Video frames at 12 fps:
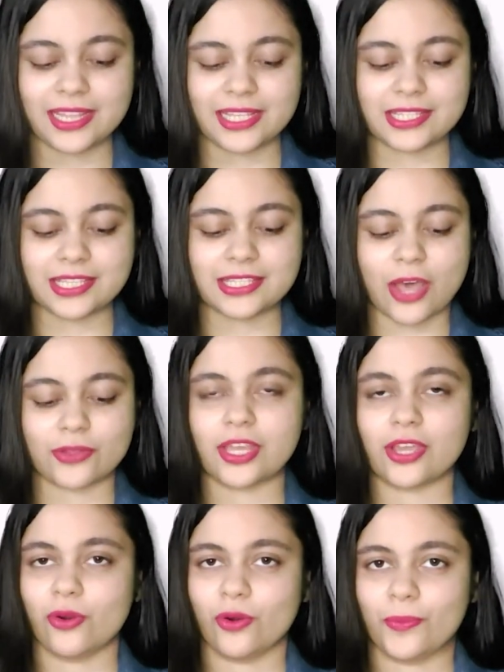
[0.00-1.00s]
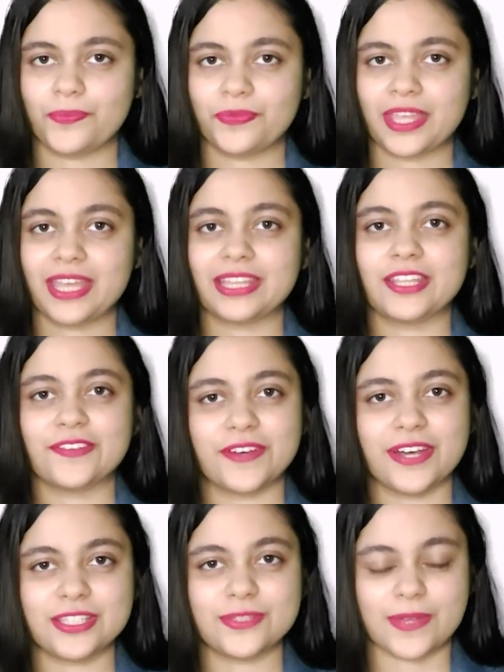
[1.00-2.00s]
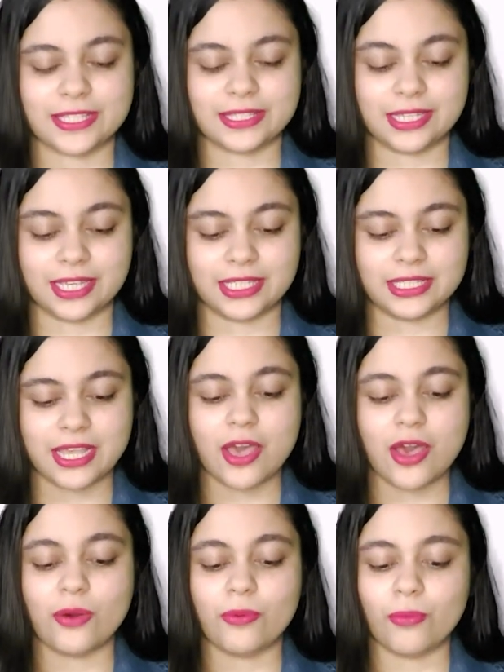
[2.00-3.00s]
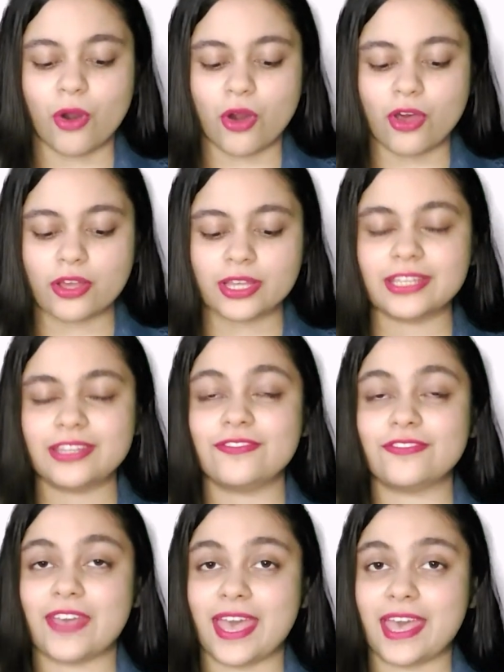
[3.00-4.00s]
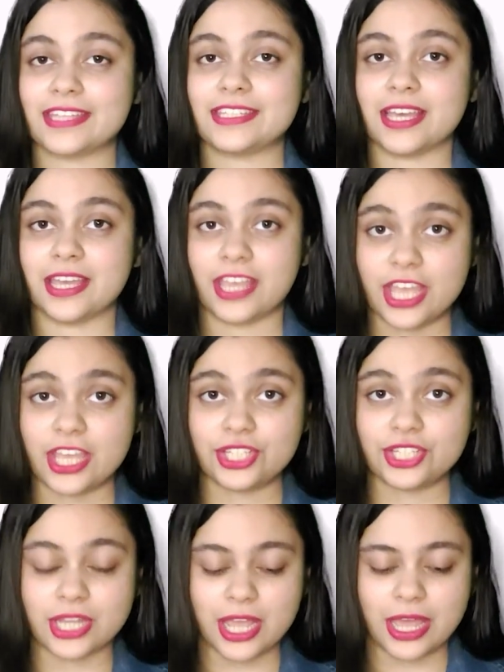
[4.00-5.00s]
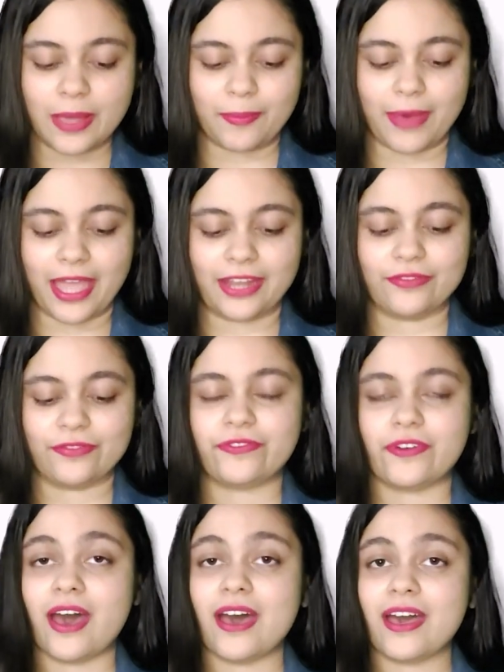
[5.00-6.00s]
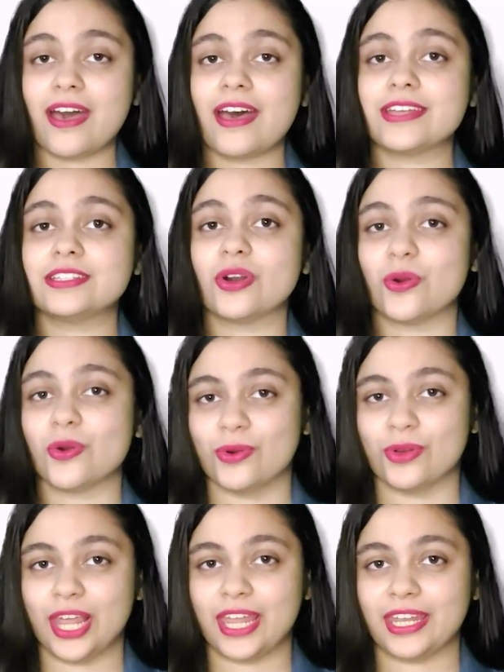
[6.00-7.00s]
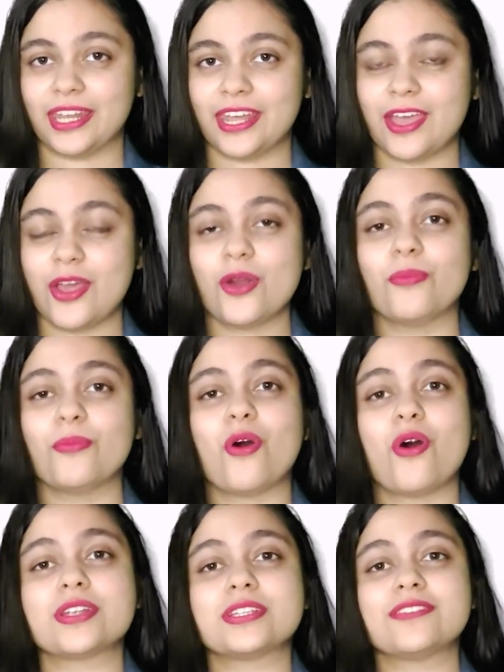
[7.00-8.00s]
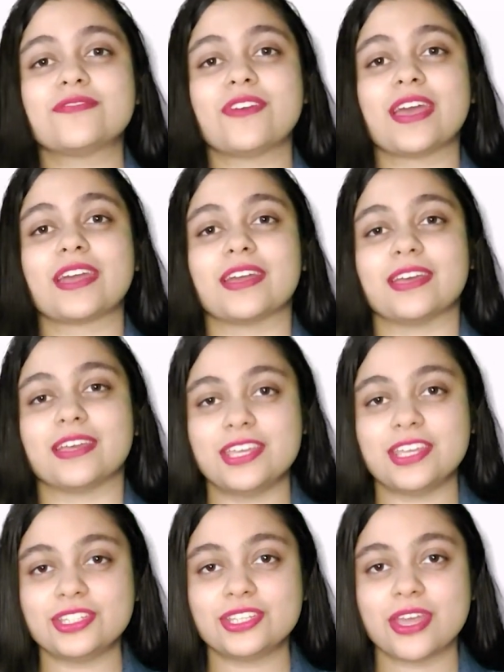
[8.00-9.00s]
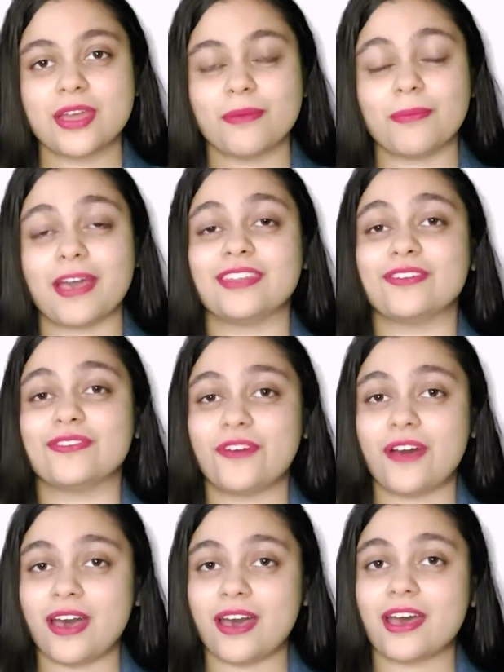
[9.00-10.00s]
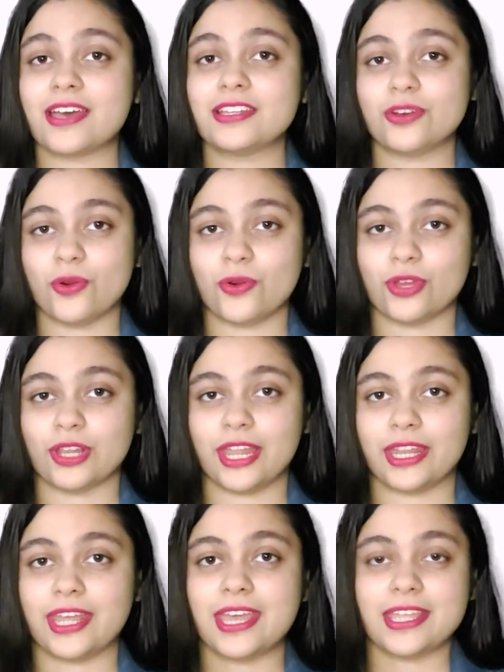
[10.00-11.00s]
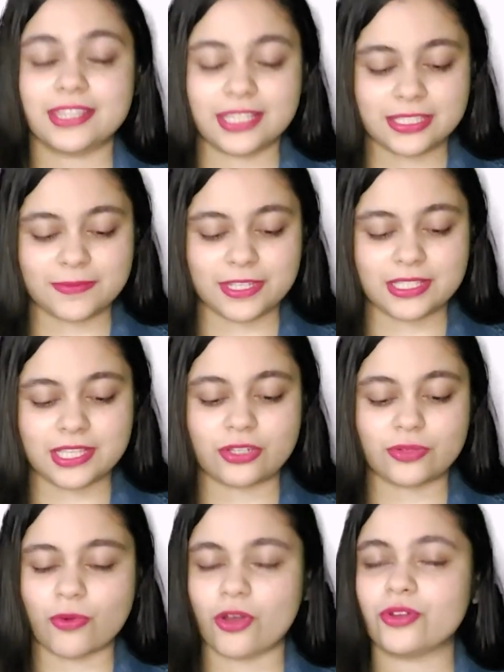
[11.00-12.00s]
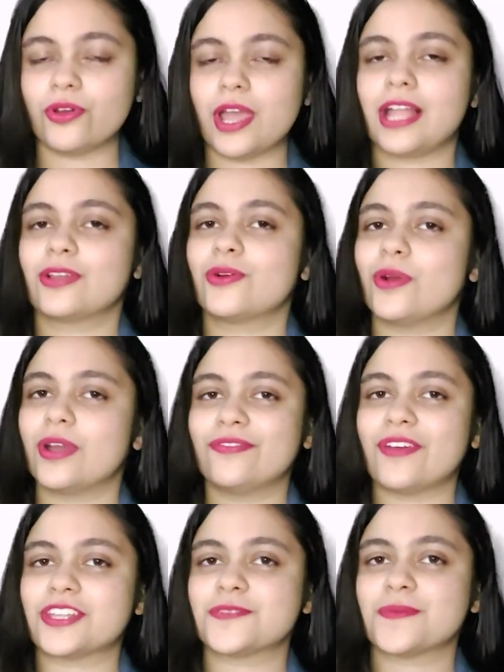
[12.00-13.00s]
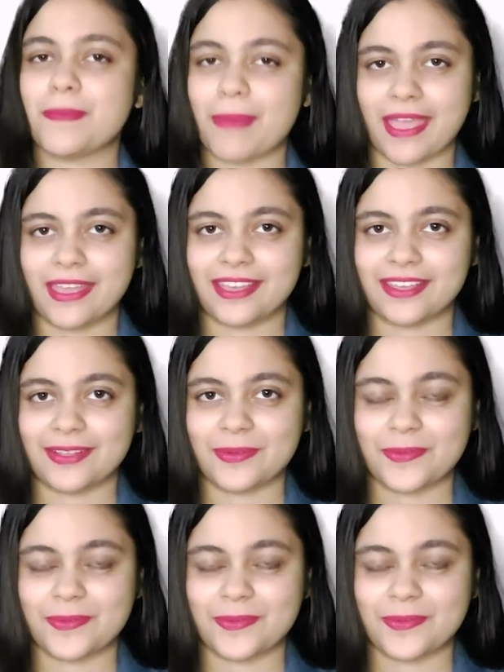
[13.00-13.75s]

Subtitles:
This is how they go. The first one says, Morgen werde ich mein Fahrrad holen. Morgen werde ich meine Fahrrad holen. This means that tomorrow I'll go and fetch my bike.